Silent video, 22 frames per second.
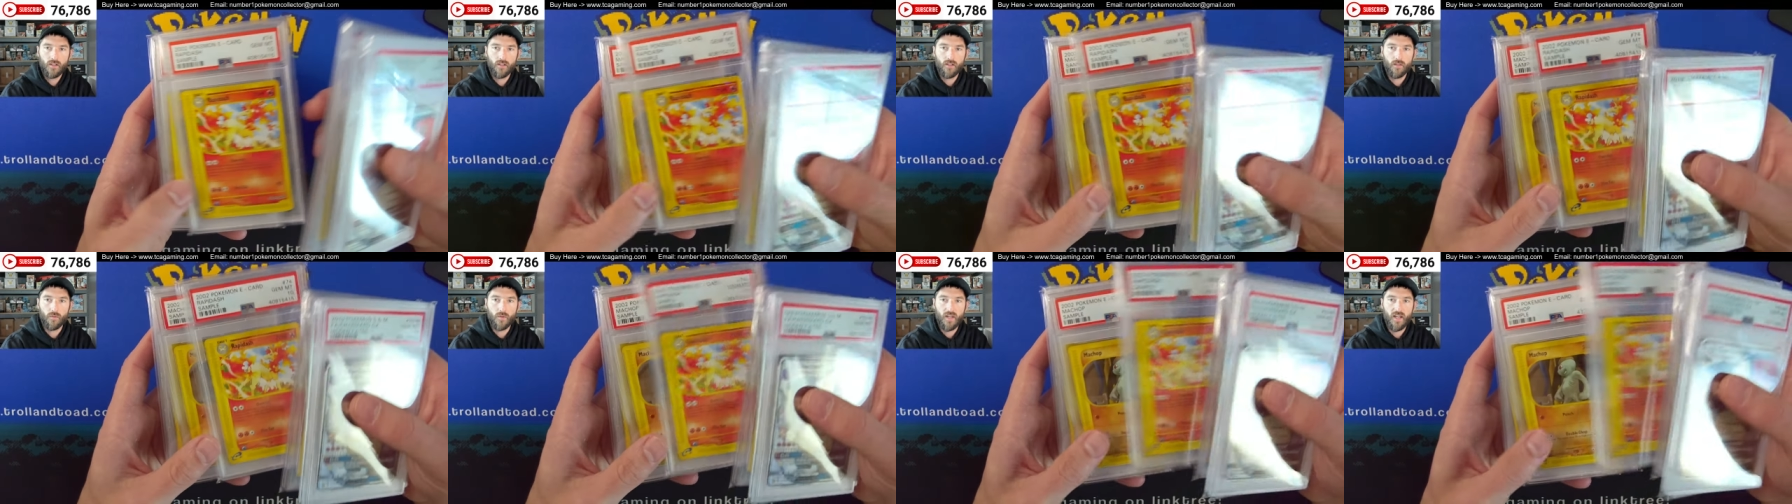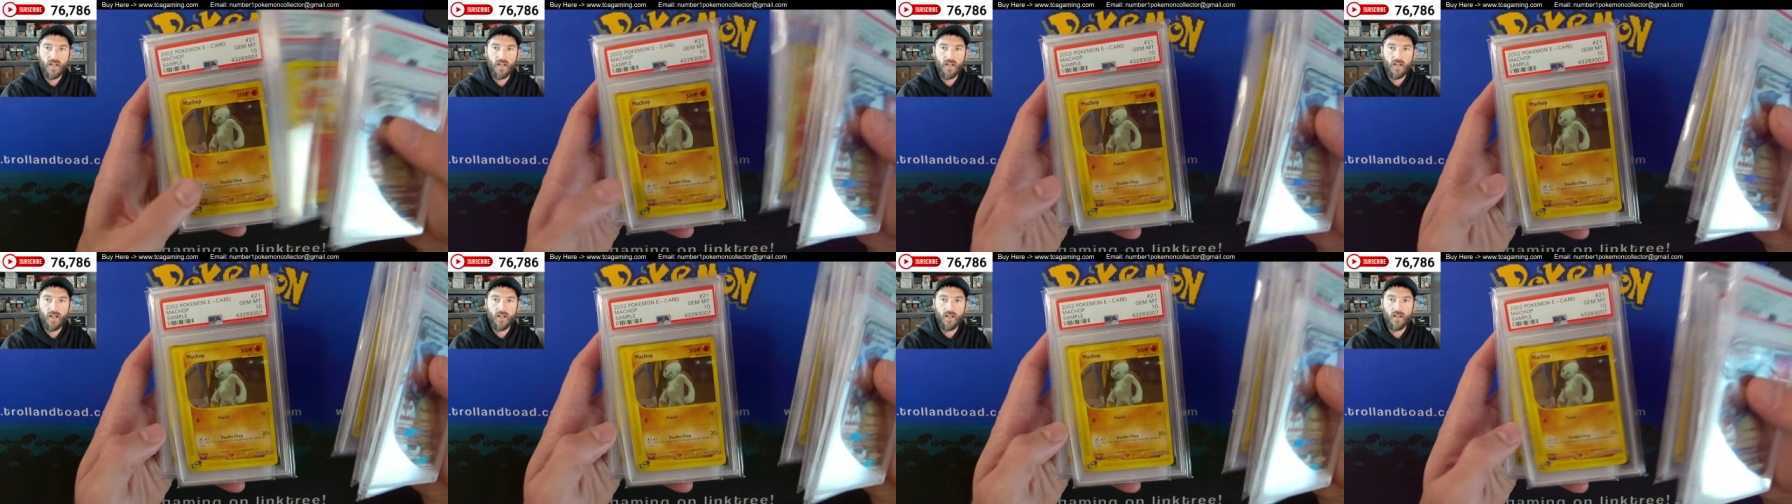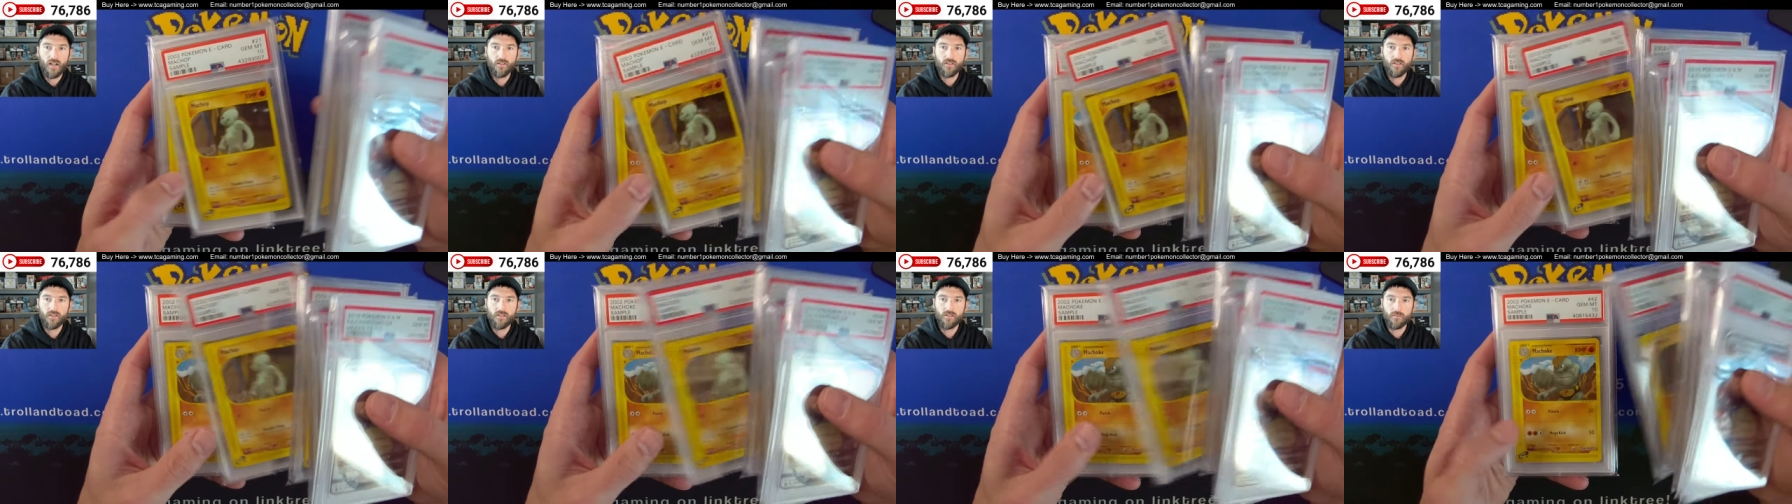Then we
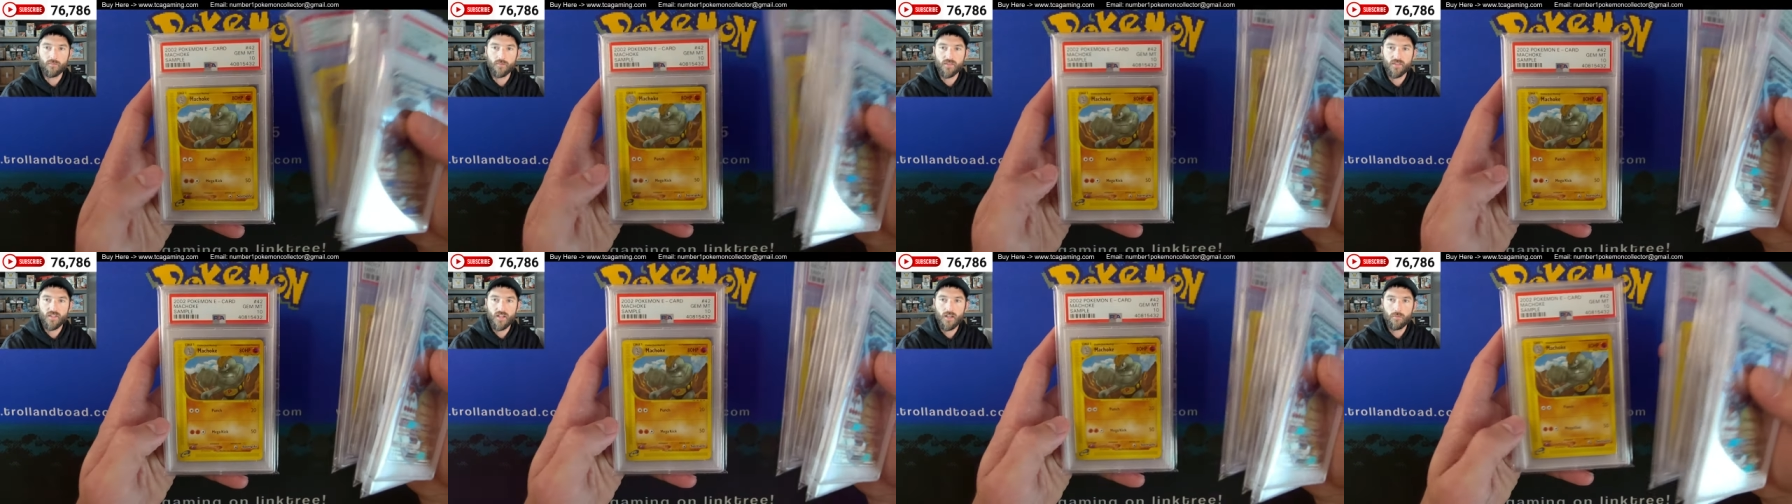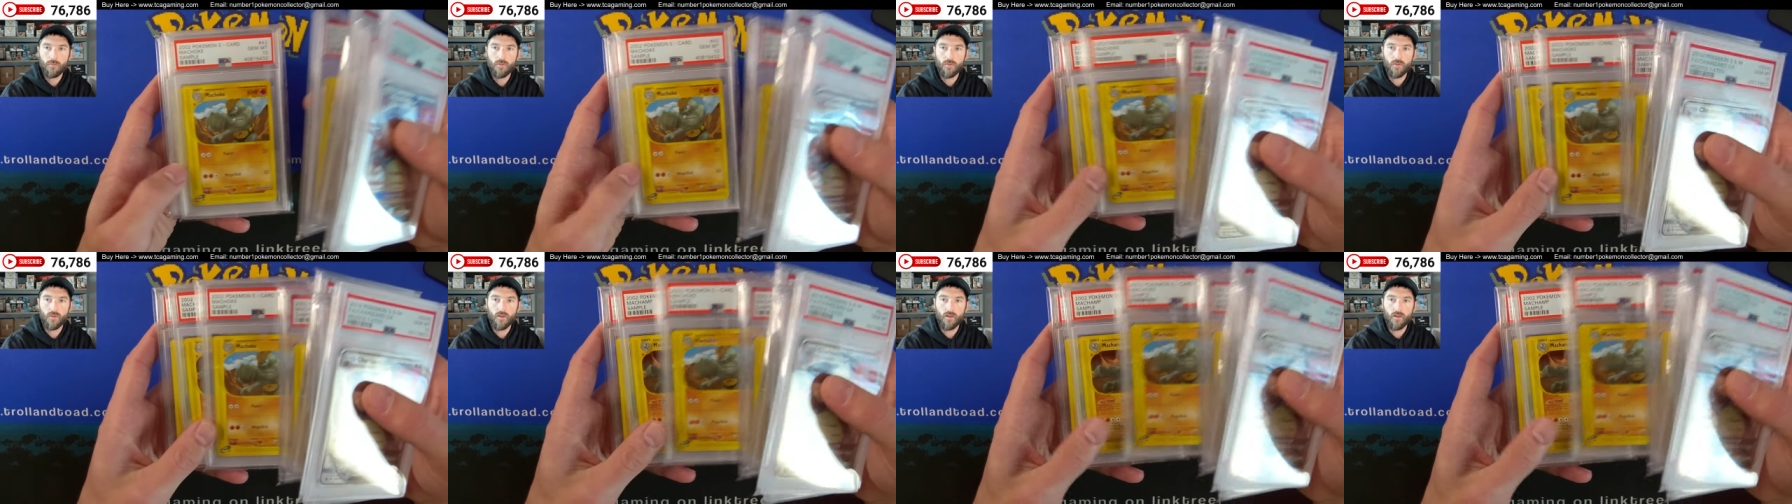have some sample